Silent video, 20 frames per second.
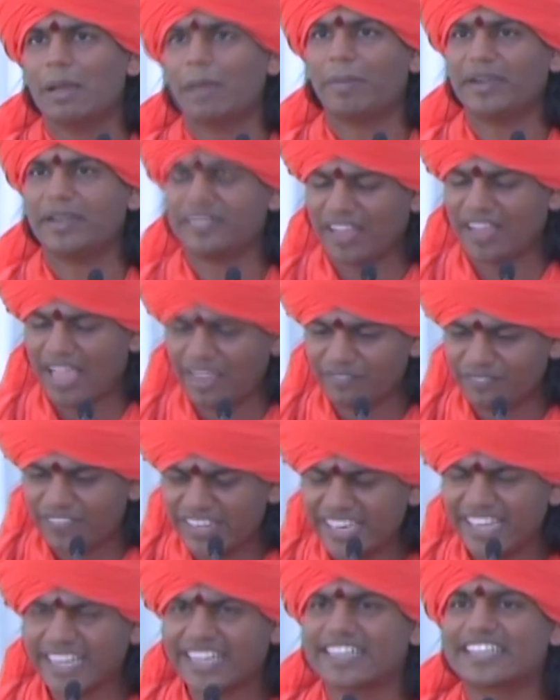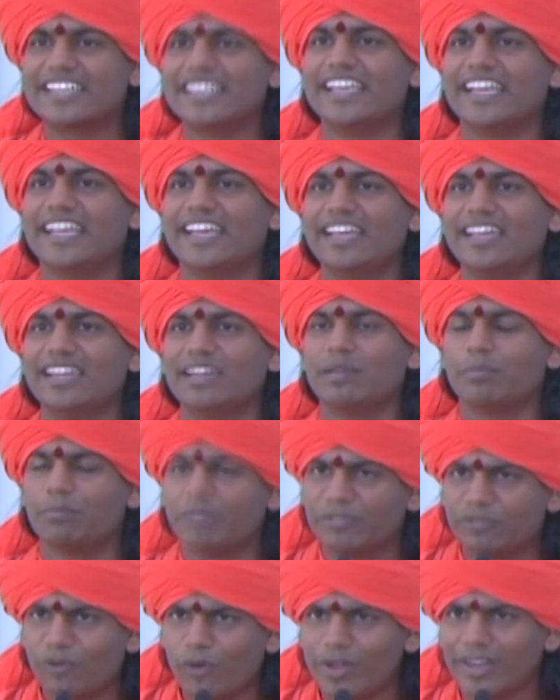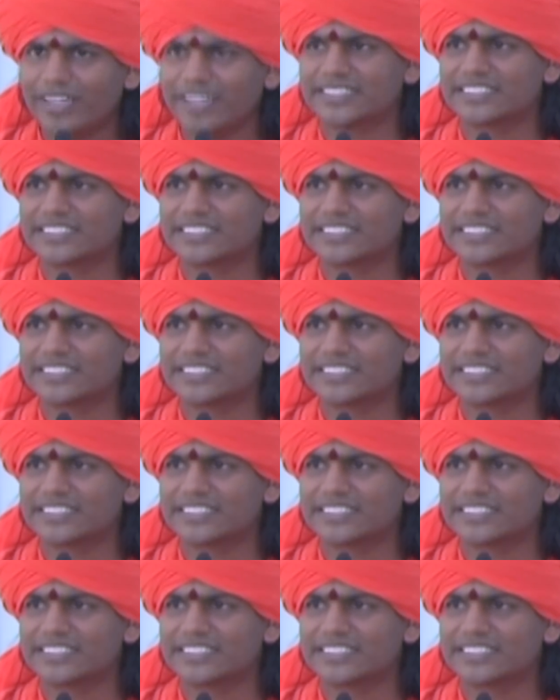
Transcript: But I am very clear, before